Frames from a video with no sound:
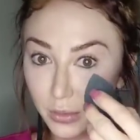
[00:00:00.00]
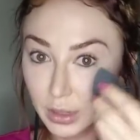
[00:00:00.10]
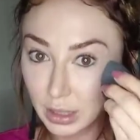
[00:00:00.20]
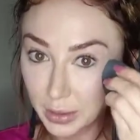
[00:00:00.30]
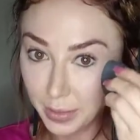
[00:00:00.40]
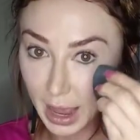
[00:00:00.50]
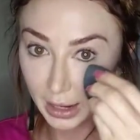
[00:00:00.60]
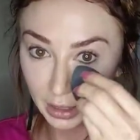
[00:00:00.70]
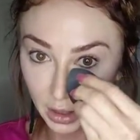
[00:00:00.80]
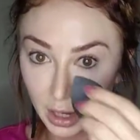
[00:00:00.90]
really
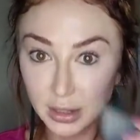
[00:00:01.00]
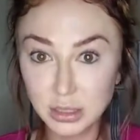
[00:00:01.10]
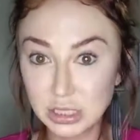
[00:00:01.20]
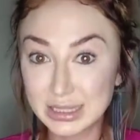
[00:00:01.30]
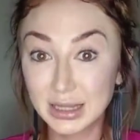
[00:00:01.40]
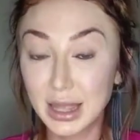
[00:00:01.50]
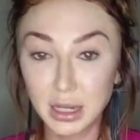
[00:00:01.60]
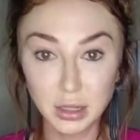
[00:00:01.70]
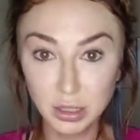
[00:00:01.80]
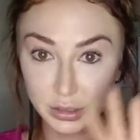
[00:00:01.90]
pack it on and just let
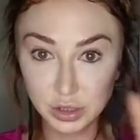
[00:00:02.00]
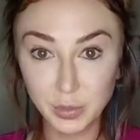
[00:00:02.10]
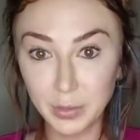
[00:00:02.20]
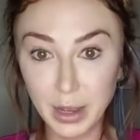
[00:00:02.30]
it look super